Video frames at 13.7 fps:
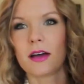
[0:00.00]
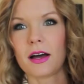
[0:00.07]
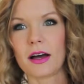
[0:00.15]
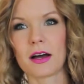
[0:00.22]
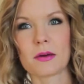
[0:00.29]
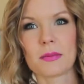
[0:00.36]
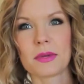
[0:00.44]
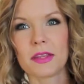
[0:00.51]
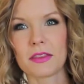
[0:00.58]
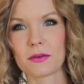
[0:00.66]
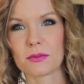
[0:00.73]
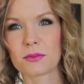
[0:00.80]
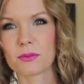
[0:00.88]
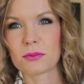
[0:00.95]
and
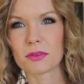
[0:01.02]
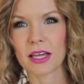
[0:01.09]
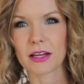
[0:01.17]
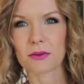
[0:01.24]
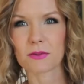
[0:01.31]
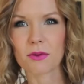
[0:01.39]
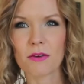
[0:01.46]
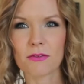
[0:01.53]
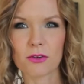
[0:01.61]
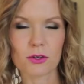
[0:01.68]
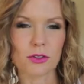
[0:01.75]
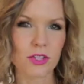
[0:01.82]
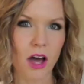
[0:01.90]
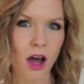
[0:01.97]
the like
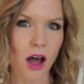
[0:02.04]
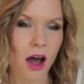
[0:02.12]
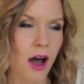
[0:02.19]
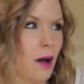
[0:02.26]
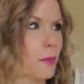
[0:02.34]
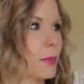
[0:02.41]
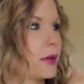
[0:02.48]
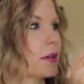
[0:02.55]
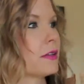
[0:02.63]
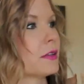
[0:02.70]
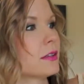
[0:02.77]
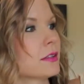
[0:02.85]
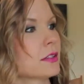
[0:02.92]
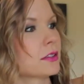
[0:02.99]
ruffle top.
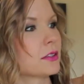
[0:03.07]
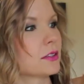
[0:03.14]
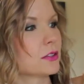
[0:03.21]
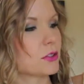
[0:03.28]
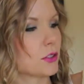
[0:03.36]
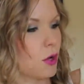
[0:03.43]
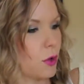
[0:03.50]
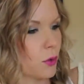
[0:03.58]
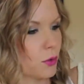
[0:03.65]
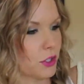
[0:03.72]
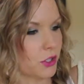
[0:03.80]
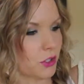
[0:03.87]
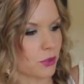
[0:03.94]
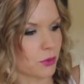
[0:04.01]
So
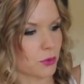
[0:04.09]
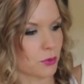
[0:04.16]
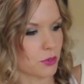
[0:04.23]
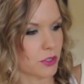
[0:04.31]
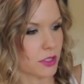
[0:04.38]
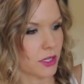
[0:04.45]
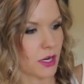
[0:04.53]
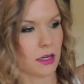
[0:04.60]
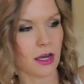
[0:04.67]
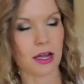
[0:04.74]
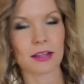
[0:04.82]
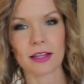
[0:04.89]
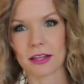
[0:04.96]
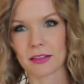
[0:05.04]
cute, and
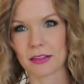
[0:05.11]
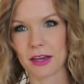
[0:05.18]
I like